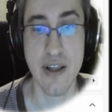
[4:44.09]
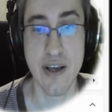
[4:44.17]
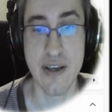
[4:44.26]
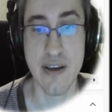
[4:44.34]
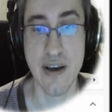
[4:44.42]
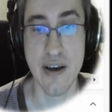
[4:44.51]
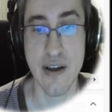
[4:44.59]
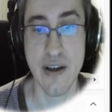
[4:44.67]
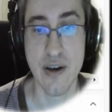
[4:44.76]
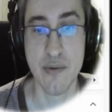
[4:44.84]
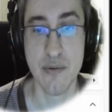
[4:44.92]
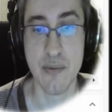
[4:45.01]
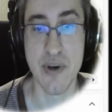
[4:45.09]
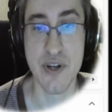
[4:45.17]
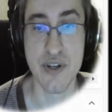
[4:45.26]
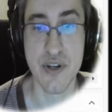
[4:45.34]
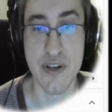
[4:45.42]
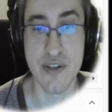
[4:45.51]
Like here, we
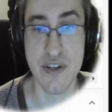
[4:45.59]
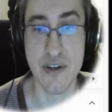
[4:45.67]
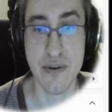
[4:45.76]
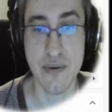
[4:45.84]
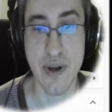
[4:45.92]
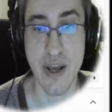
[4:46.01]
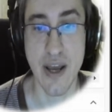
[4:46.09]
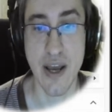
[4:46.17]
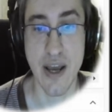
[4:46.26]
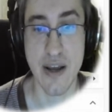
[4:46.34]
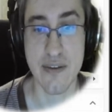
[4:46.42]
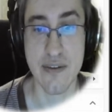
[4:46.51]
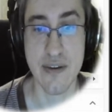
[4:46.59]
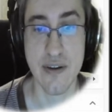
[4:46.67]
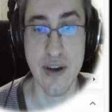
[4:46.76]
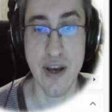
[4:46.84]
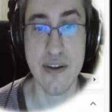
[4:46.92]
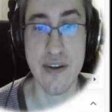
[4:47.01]
match a 0 and
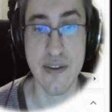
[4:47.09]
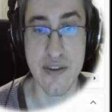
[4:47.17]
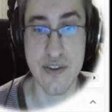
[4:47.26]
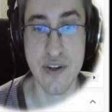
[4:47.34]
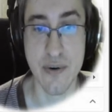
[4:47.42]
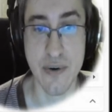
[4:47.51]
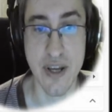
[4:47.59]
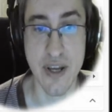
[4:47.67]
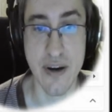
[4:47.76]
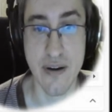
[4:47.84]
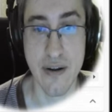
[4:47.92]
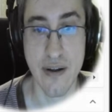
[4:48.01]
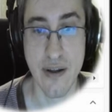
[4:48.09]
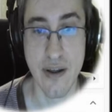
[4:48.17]
another 0 here.